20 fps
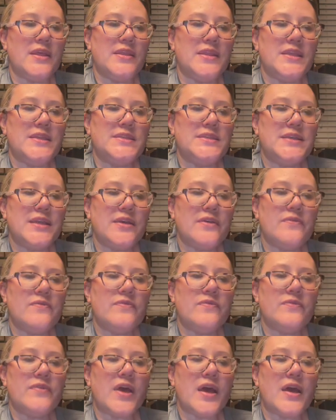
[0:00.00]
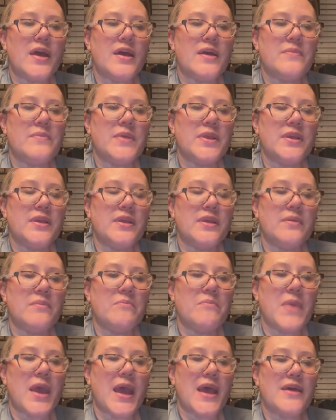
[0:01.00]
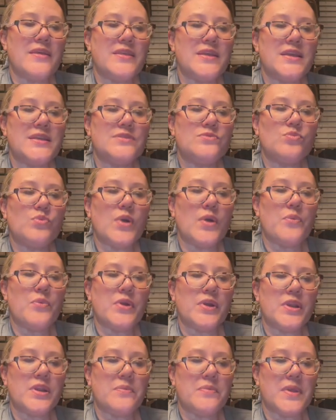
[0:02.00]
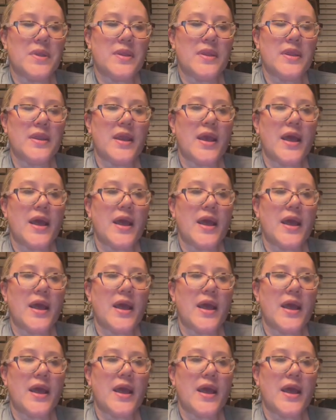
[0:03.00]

The diff math is what we're going to be